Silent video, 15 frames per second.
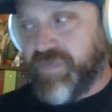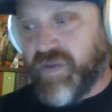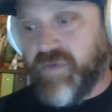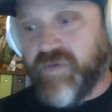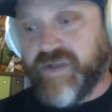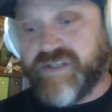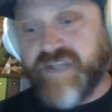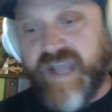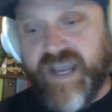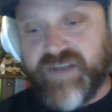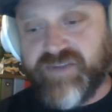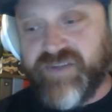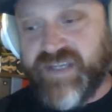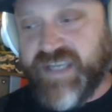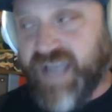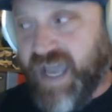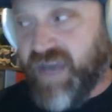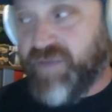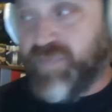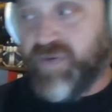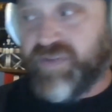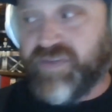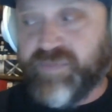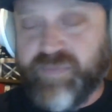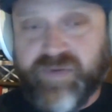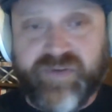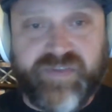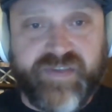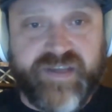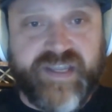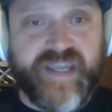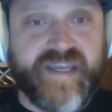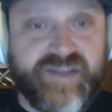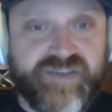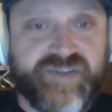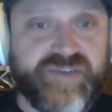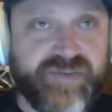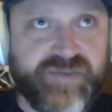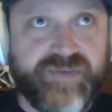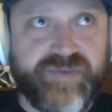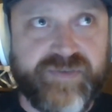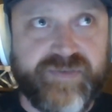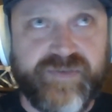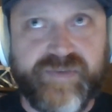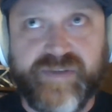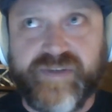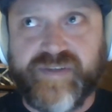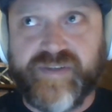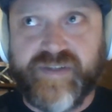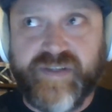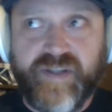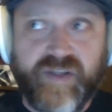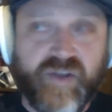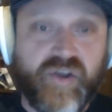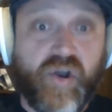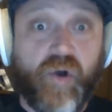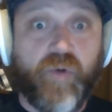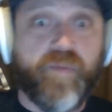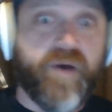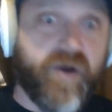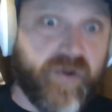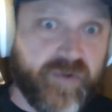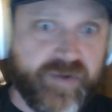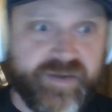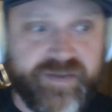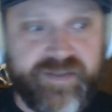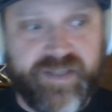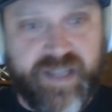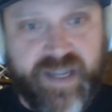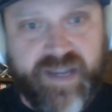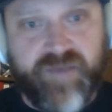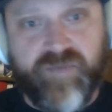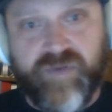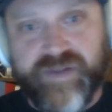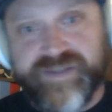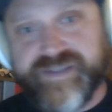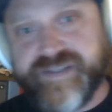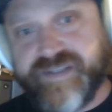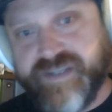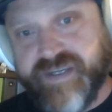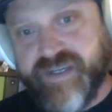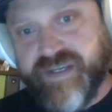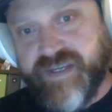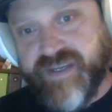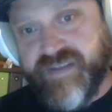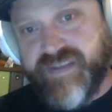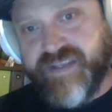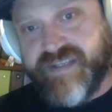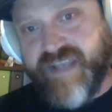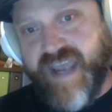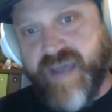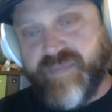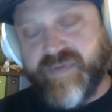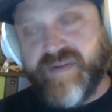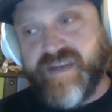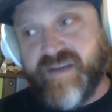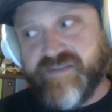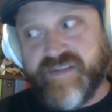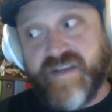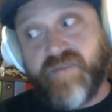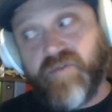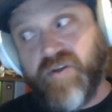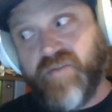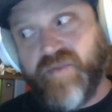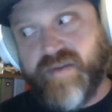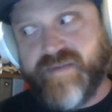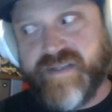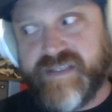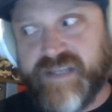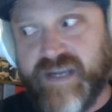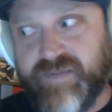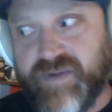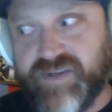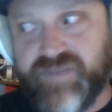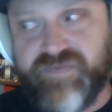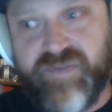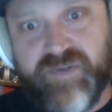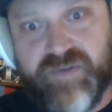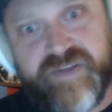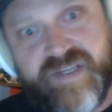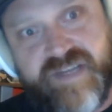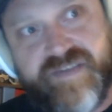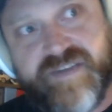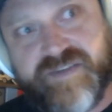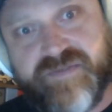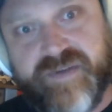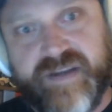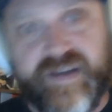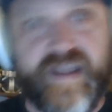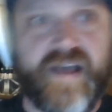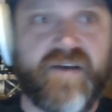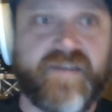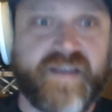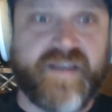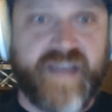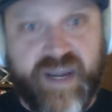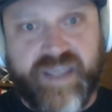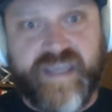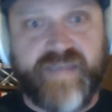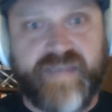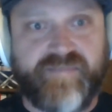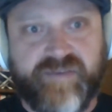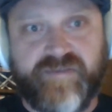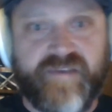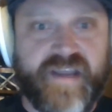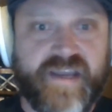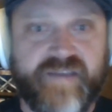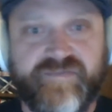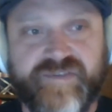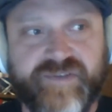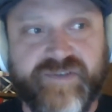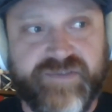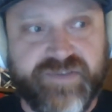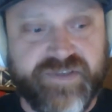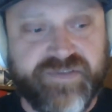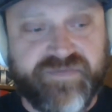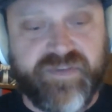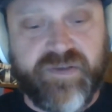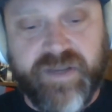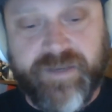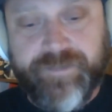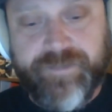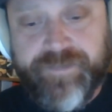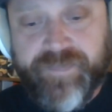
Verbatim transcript: which actually kind of put the book thing into go mode. Like once this happened, I was like, well, maybe it's time I should focus on this right now to kind of keep the creative juices flowing.